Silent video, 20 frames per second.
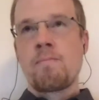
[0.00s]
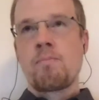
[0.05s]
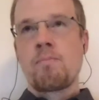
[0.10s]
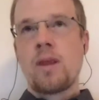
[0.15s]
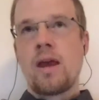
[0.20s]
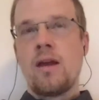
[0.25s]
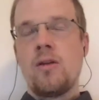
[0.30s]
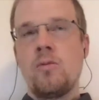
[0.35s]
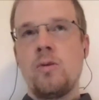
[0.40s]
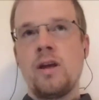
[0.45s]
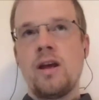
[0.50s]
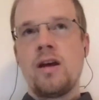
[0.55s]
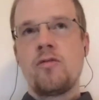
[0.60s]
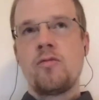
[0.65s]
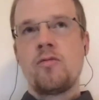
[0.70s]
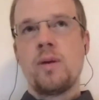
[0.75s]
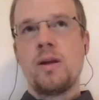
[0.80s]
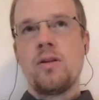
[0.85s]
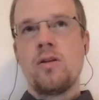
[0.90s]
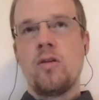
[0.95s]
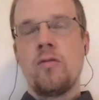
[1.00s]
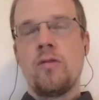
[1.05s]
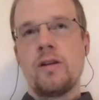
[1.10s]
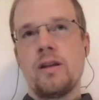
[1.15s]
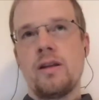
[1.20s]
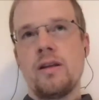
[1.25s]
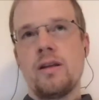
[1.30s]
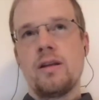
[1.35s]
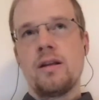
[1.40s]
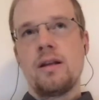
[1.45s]
And we have been over
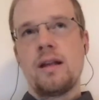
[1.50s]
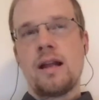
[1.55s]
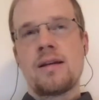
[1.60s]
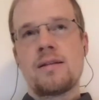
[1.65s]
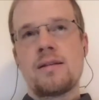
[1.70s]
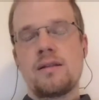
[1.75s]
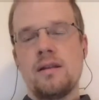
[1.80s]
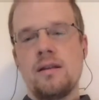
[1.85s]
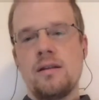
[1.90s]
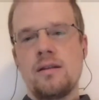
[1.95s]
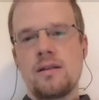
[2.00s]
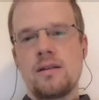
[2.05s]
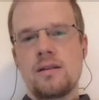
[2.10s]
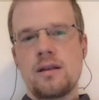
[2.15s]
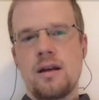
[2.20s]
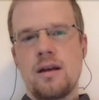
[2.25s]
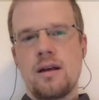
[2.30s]
the last years